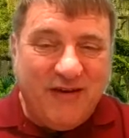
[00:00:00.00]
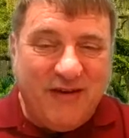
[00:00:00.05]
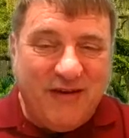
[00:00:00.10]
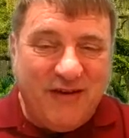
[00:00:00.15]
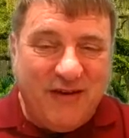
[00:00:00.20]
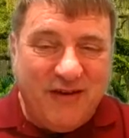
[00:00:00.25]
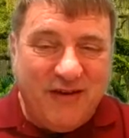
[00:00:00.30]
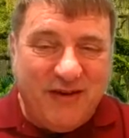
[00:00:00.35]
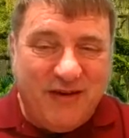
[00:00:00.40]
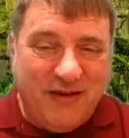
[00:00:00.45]

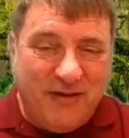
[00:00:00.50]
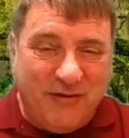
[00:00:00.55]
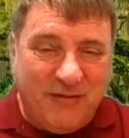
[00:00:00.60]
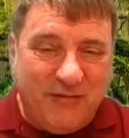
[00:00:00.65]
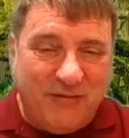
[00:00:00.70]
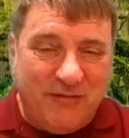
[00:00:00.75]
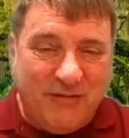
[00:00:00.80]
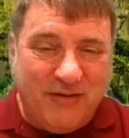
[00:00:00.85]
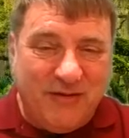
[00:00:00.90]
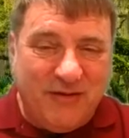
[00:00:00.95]

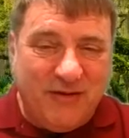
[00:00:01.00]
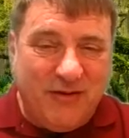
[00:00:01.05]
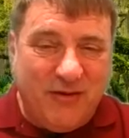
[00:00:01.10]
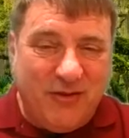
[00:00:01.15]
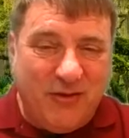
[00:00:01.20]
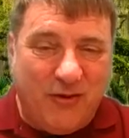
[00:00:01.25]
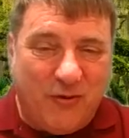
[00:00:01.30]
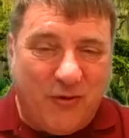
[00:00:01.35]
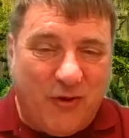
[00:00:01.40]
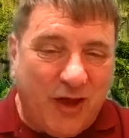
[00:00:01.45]
and
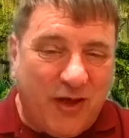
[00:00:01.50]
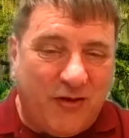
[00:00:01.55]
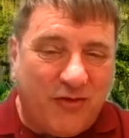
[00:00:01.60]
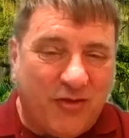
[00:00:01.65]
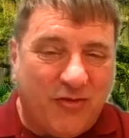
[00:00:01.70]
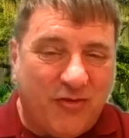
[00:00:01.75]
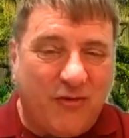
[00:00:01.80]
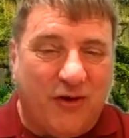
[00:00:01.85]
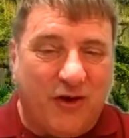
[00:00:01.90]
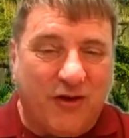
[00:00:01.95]
they're like a
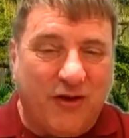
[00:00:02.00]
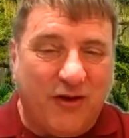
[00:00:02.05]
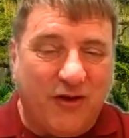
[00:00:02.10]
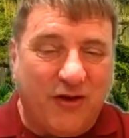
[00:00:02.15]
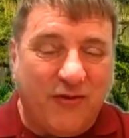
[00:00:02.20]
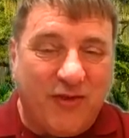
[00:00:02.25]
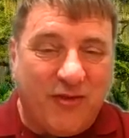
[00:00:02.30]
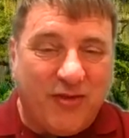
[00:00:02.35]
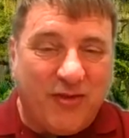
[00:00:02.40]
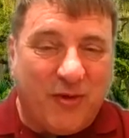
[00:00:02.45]

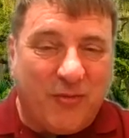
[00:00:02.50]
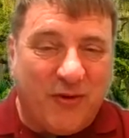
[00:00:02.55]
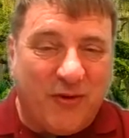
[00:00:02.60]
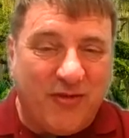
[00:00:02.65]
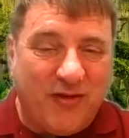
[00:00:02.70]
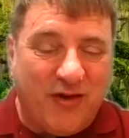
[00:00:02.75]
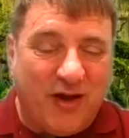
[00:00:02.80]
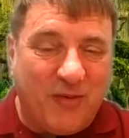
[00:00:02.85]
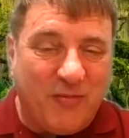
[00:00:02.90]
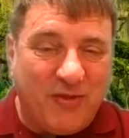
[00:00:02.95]
sauna in the
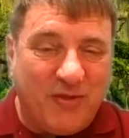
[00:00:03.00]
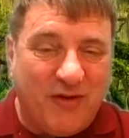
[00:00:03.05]
summertime.